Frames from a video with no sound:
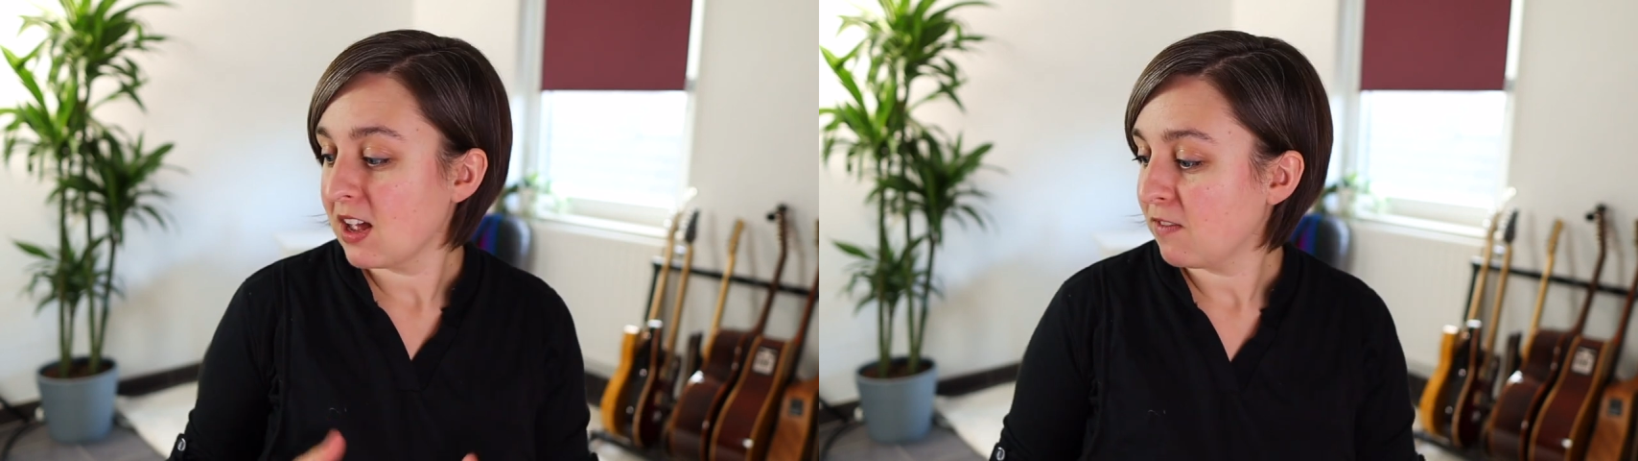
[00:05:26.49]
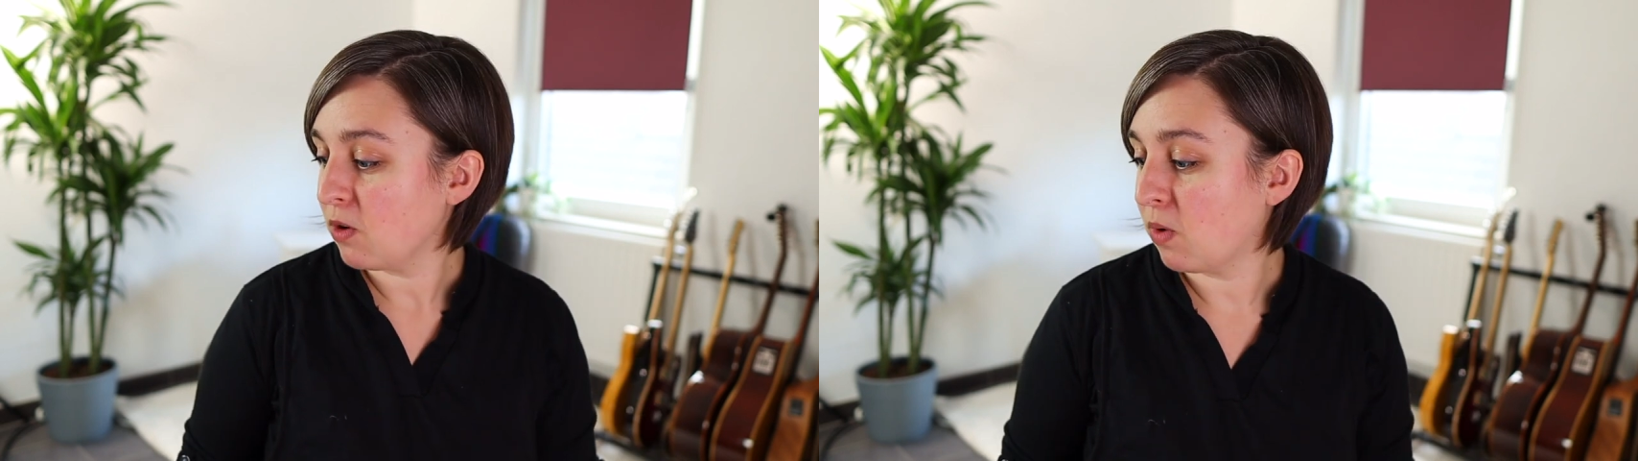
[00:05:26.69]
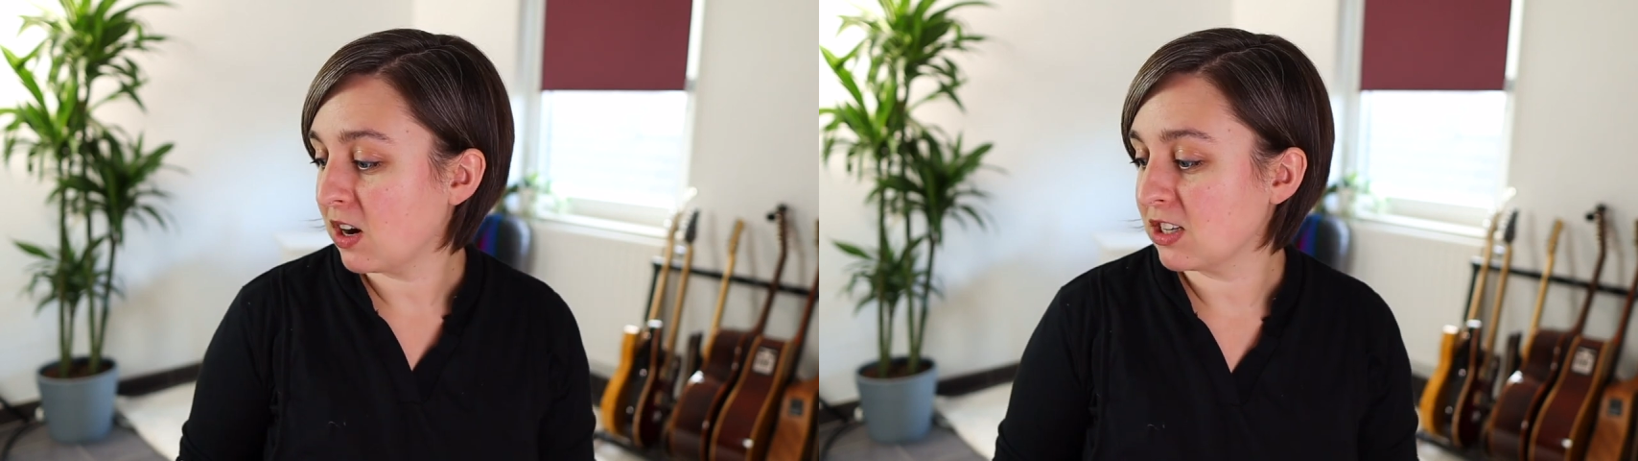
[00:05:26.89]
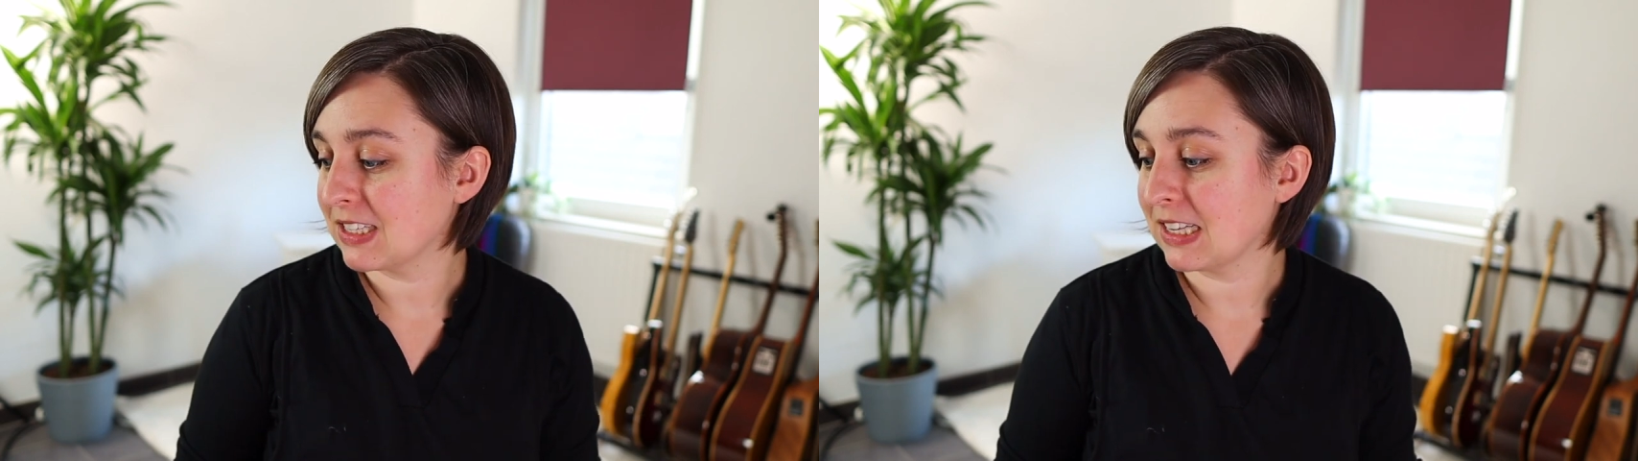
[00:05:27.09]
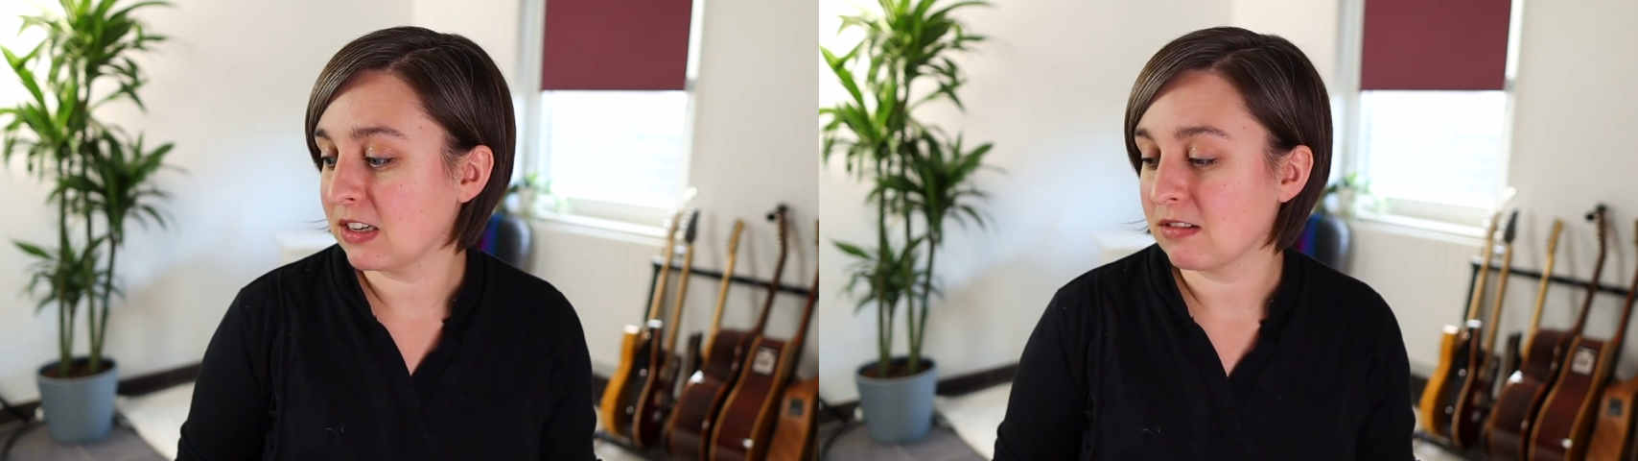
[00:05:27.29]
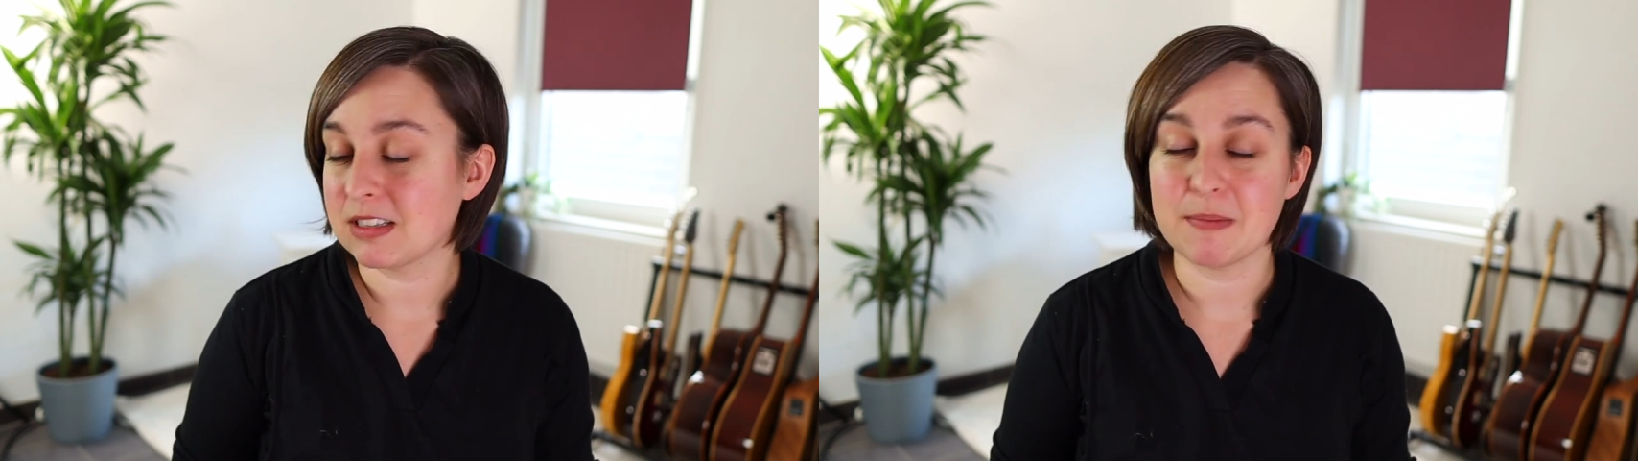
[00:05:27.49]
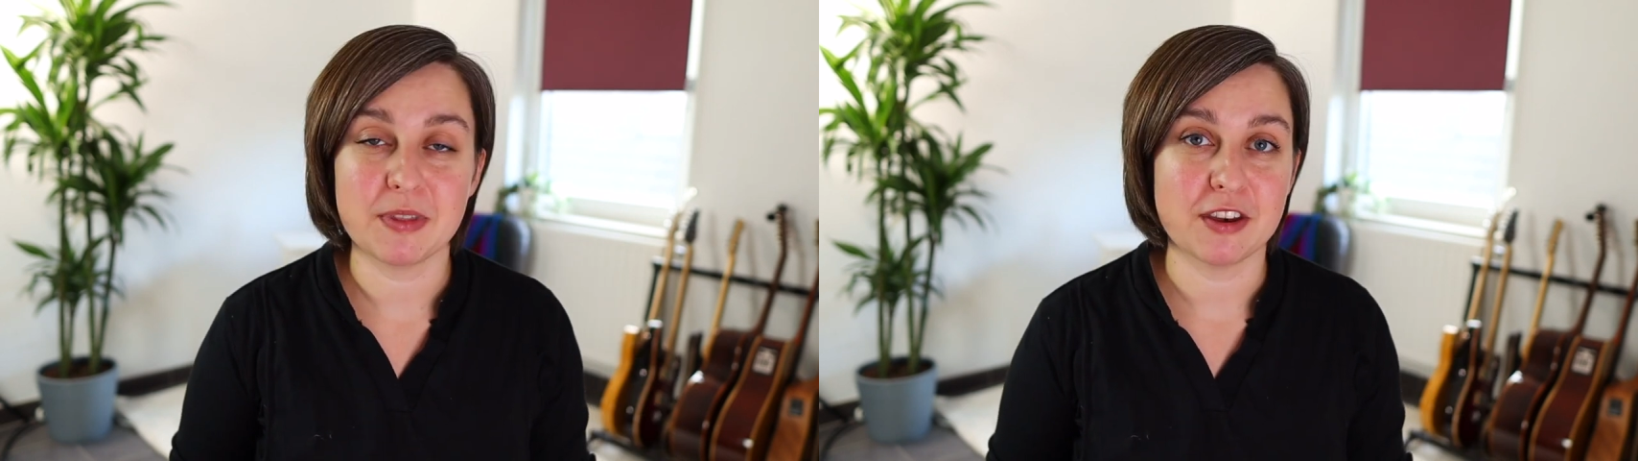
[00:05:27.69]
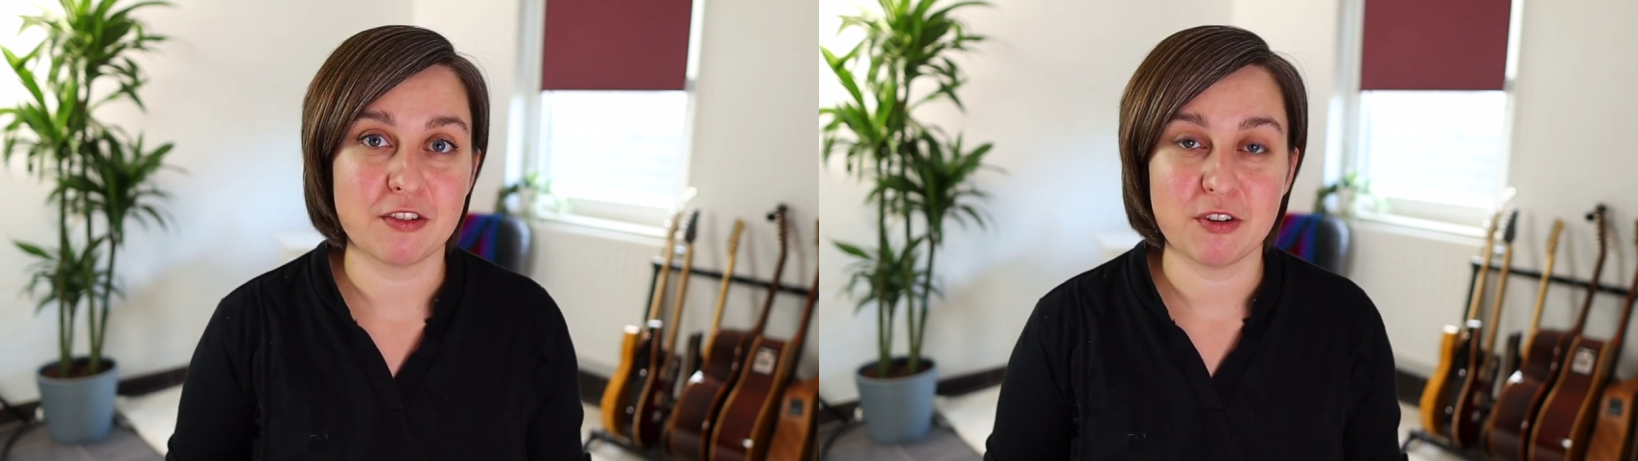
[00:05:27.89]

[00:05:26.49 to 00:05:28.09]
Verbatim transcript: If you wanted just a little something to